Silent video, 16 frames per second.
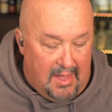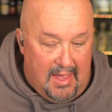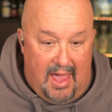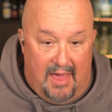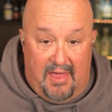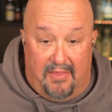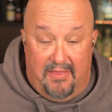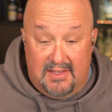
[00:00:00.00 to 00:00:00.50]

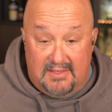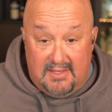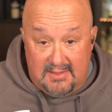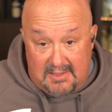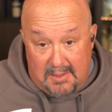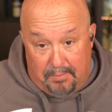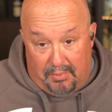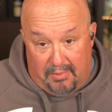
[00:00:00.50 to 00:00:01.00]
And then this
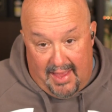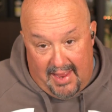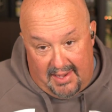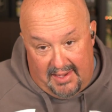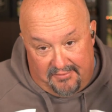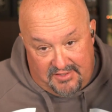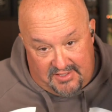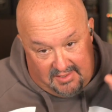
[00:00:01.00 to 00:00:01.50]
is a
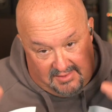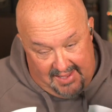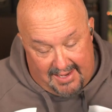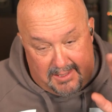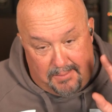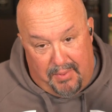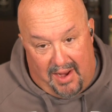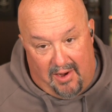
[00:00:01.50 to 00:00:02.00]
blend of
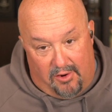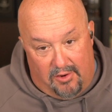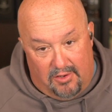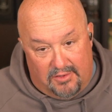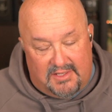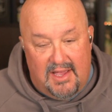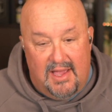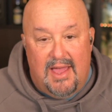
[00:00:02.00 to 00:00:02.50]
select
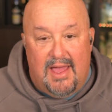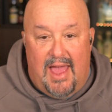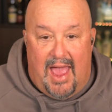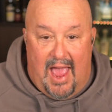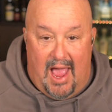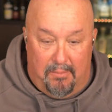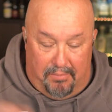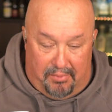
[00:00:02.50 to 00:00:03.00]
barrels
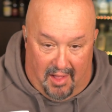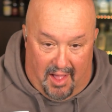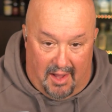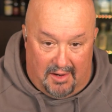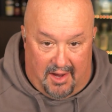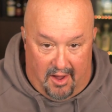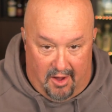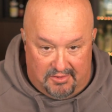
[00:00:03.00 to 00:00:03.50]
and
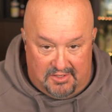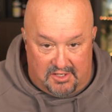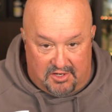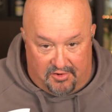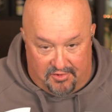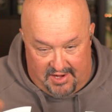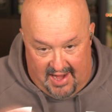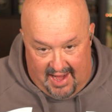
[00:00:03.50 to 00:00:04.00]
Blanco to
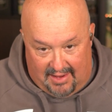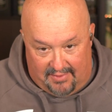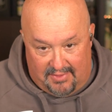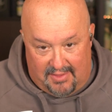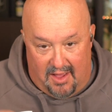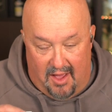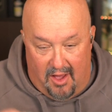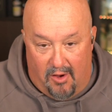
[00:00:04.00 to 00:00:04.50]
create
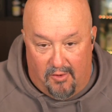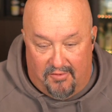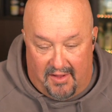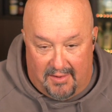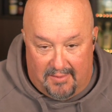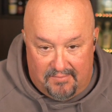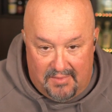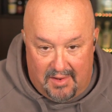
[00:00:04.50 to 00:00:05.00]
the Joven.